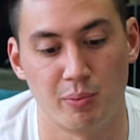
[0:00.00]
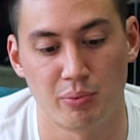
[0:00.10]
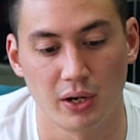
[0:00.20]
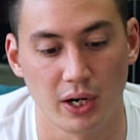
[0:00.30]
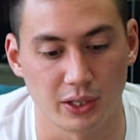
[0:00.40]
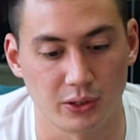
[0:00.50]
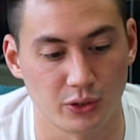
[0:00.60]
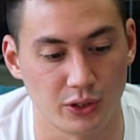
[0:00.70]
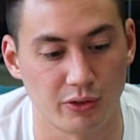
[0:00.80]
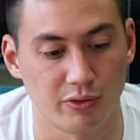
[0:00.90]
the product or
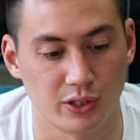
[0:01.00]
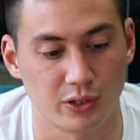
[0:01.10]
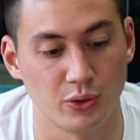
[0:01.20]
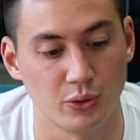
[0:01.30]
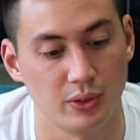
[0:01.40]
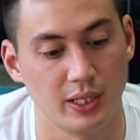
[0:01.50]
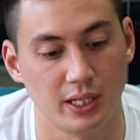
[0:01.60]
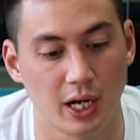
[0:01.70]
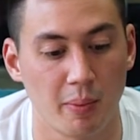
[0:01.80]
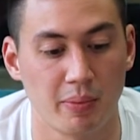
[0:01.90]
service to the
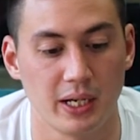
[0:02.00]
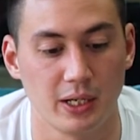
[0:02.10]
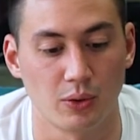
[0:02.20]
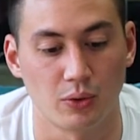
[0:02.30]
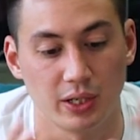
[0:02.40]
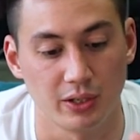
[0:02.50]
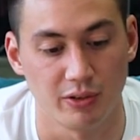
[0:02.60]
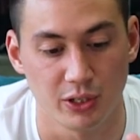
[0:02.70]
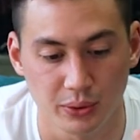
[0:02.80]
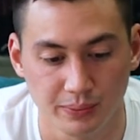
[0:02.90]
company or
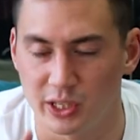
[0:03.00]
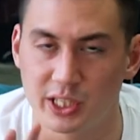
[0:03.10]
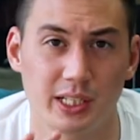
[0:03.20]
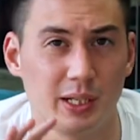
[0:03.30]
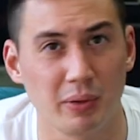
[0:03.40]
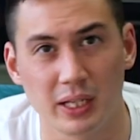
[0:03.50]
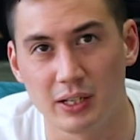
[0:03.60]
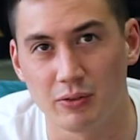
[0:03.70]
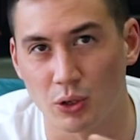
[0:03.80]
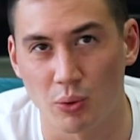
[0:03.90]
individual, which
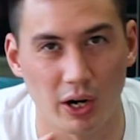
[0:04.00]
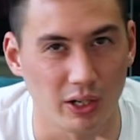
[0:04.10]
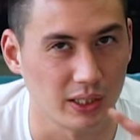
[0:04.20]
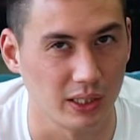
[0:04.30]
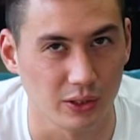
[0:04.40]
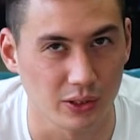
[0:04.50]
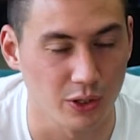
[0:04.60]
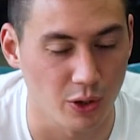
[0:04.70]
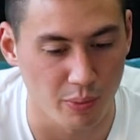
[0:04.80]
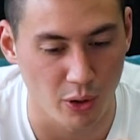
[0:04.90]
typically requires little to
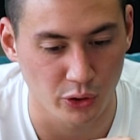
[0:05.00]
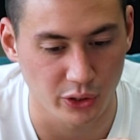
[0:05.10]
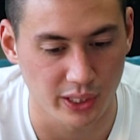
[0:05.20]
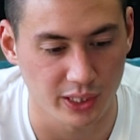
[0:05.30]
no emotion.